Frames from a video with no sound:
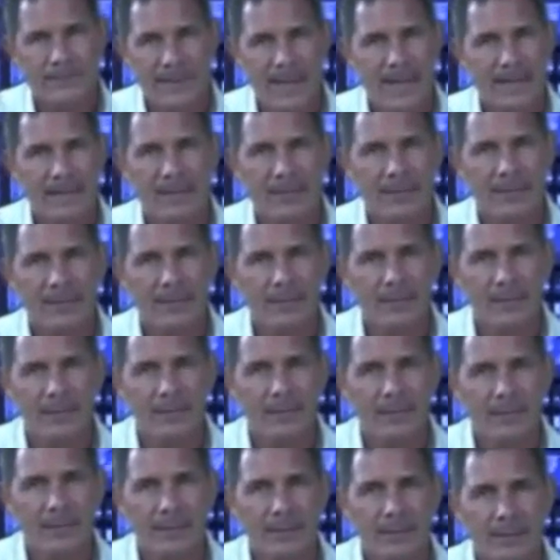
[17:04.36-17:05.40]
if it's that
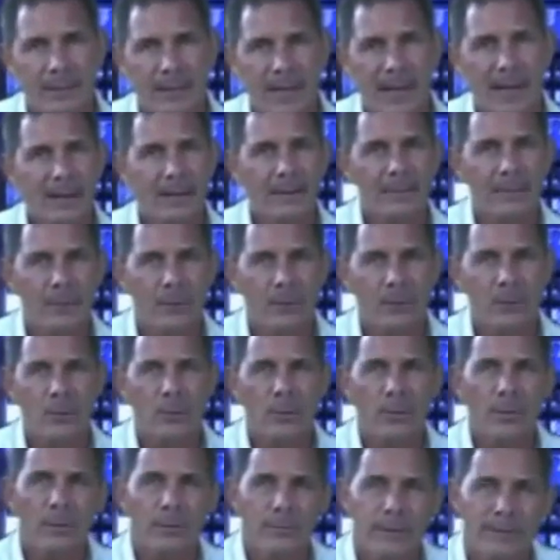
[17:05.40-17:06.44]
good, how come the whole
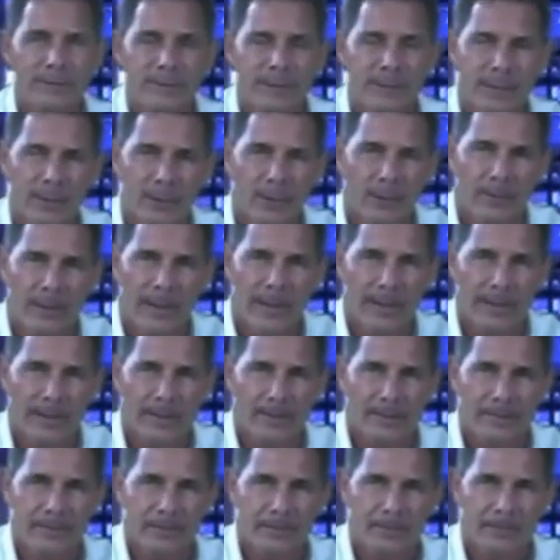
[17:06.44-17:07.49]
world doesn't know about it?
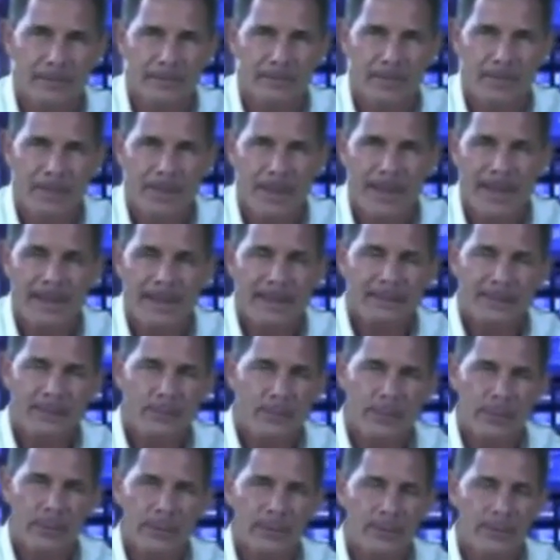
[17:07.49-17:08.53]
And it's a
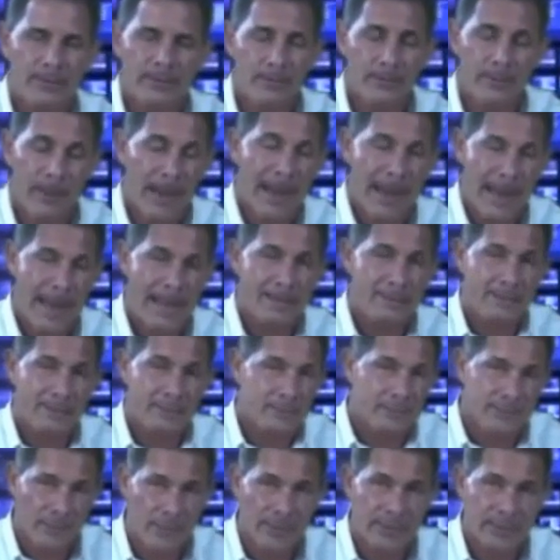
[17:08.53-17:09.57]
real, it, my answer
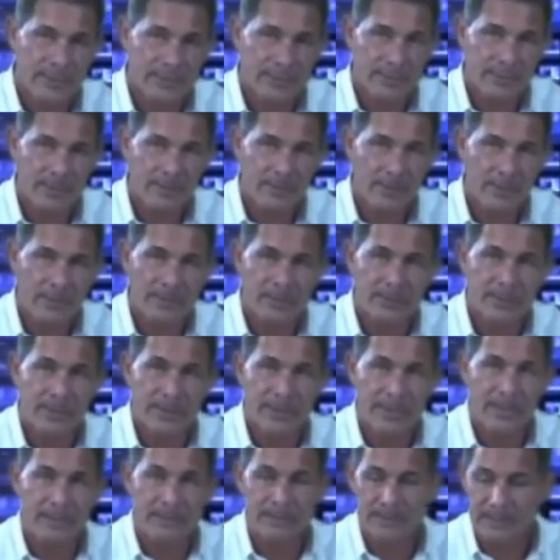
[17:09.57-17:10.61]
is very simple. It's
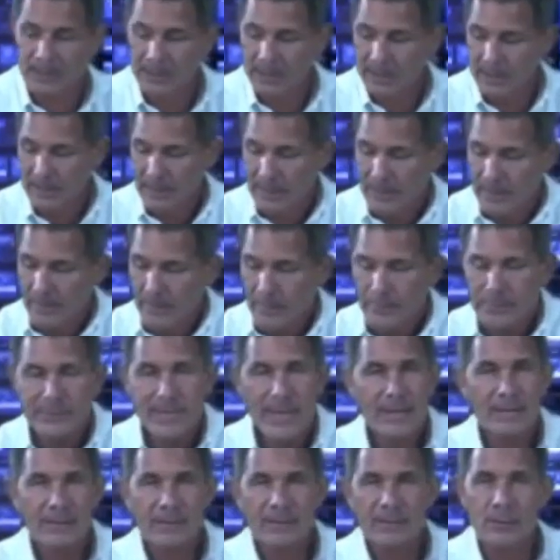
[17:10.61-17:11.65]
because there's
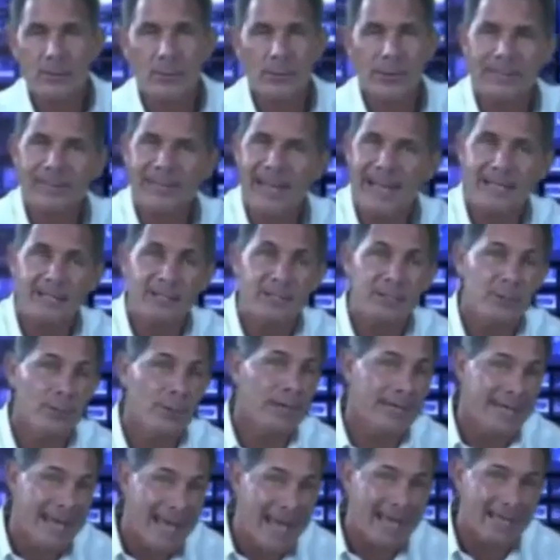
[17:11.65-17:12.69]
not a story attached
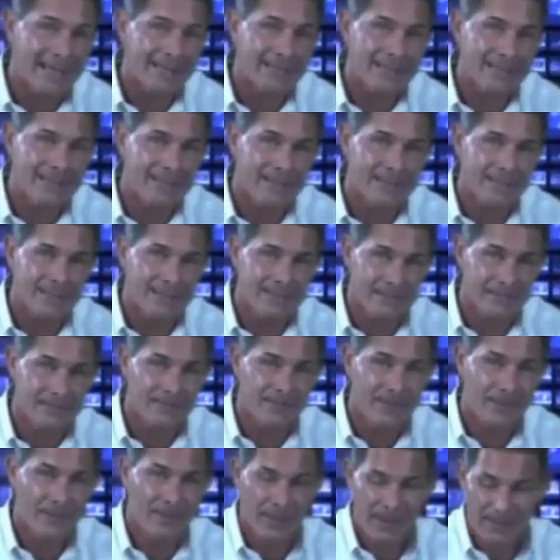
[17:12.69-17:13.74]
to it yet.
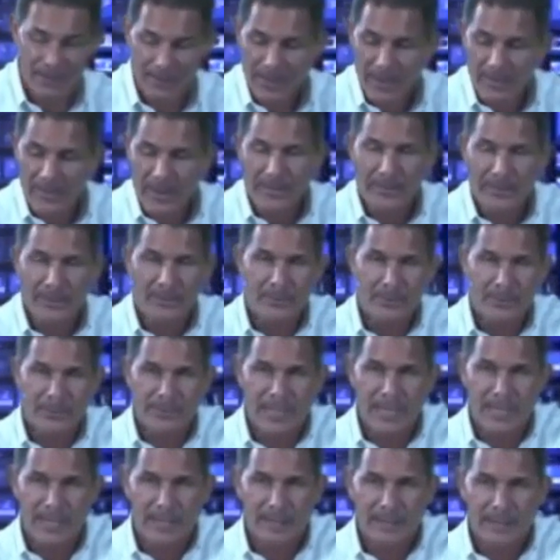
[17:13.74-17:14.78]
Okay, think about this for a
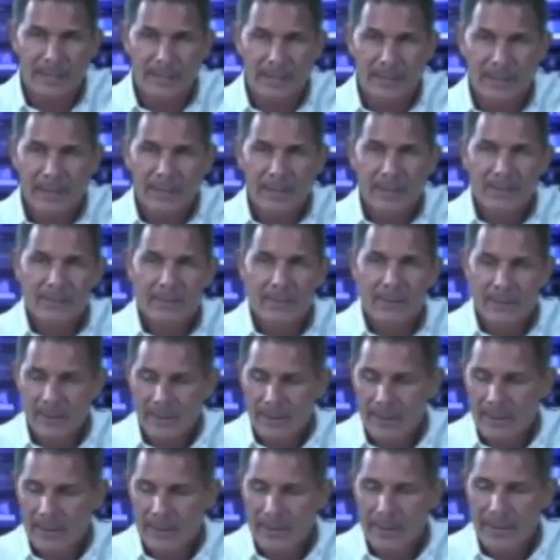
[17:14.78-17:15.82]
second.
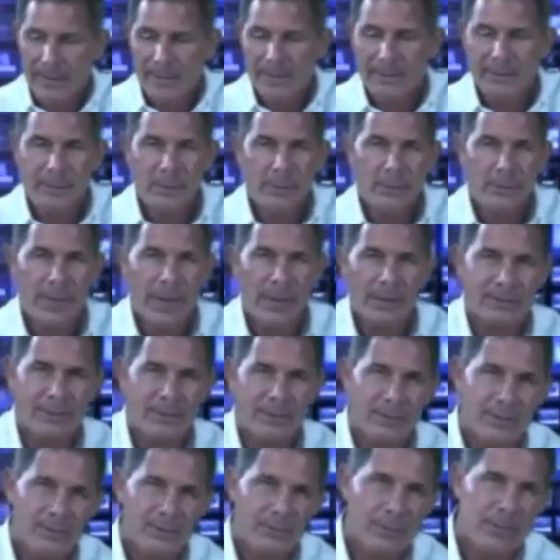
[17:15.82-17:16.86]
In
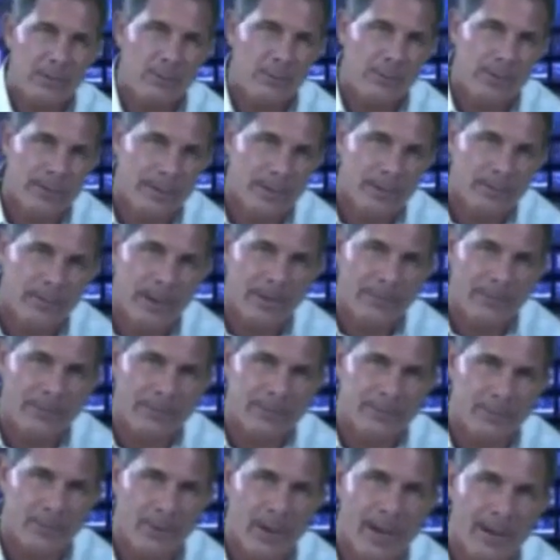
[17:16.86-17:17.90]
2003, we could have bought
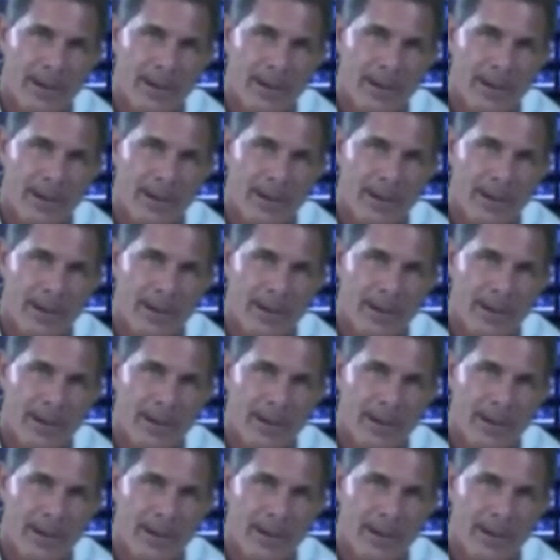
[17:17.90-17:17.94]
this